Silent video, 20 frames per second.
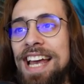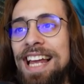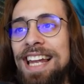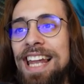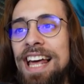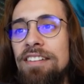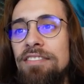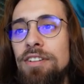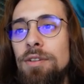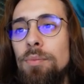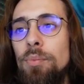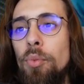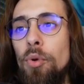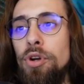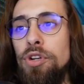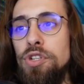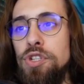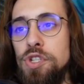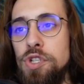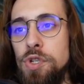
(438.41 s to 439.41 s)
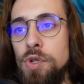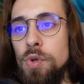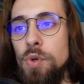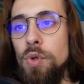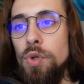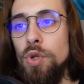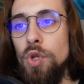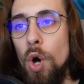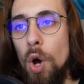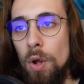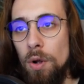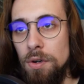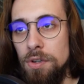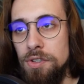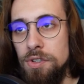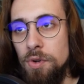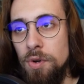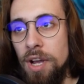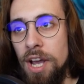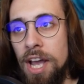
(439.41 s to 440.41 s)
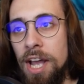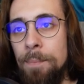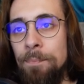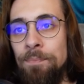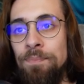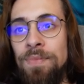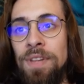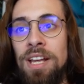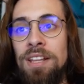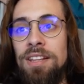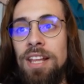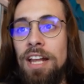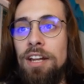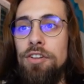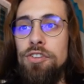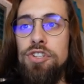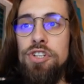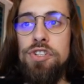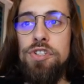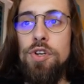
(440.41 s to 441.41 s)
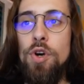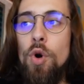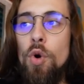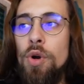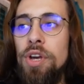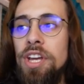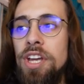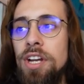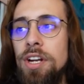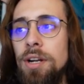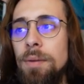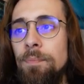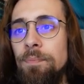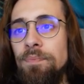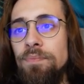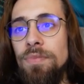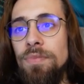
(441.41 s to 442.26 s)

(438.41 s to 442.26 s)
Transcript: $11.2 okay then you just go here